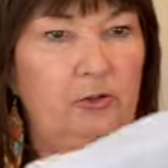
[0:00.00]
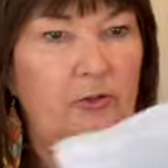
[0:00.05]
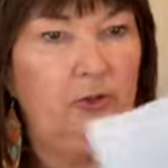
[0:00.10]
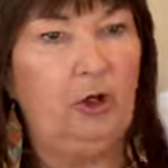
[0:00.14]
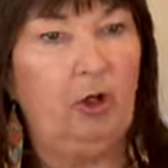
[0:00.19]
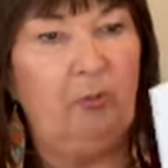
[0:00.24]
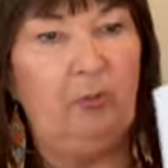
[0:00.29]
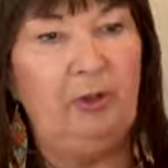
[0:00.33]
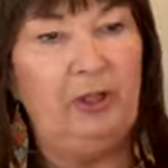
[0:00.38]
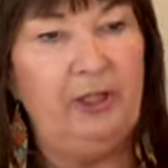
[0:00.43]

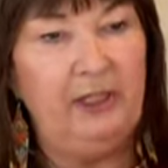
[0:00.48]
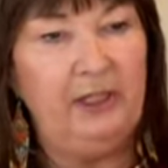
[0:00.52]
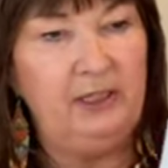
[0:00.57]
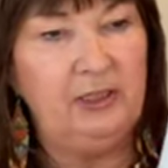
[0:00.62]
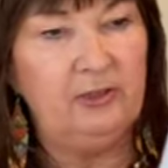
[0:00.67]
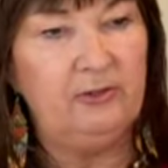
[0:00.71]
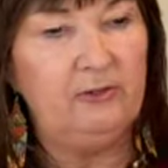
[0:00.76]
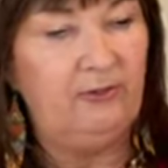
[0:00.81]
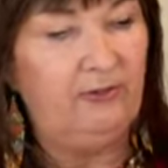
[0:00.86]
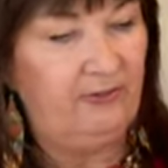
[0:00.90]
got a piece
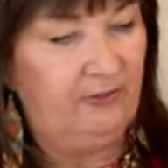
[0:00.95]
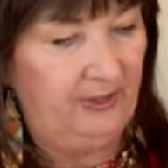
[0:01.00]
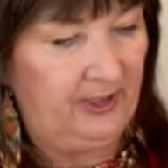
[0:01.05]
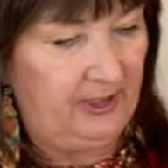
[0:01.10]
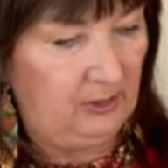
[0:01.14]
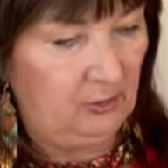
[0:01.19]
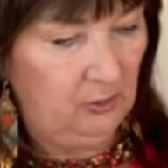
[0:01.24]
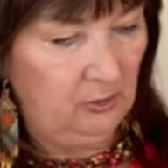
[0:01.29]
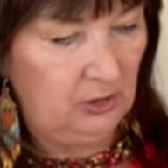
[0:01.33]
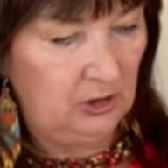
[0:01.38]
of
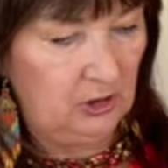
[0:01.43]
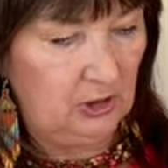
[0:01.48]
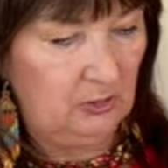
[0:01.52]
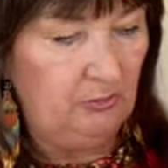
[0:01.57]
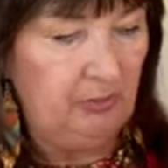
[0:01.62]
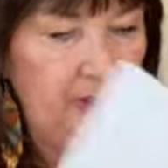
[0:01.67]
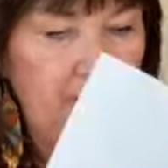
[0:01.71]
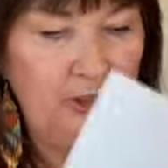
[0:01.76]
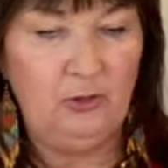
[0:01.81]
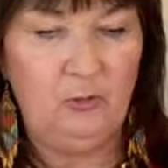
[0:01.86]
felt, a
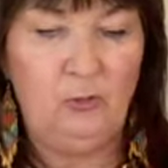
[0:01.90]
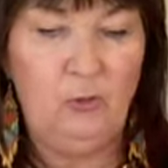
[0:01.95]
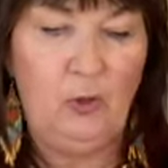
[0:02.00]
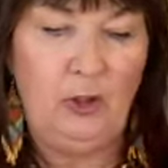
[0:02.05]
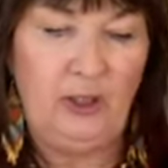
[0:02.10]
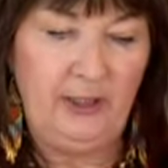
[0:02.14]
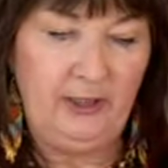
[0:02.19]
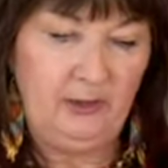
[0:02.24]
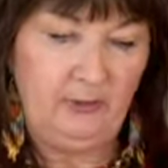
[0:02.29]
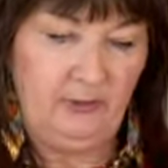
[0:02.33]
piece of
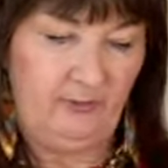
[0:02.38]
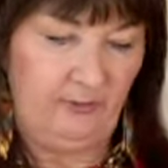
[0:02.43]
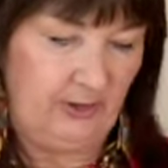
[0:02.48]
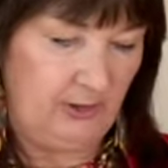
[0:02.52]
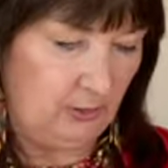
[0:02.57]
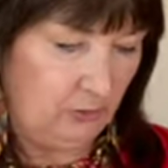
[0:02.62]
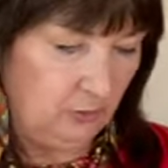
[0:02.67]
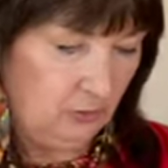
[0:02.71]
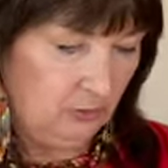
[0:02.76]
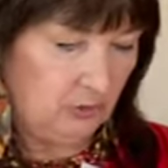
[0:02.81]
white
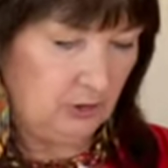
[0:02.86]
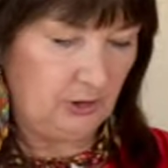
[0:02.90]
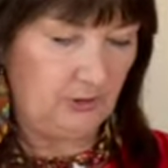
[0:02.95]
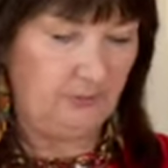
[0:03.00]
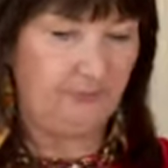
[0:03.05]
felt.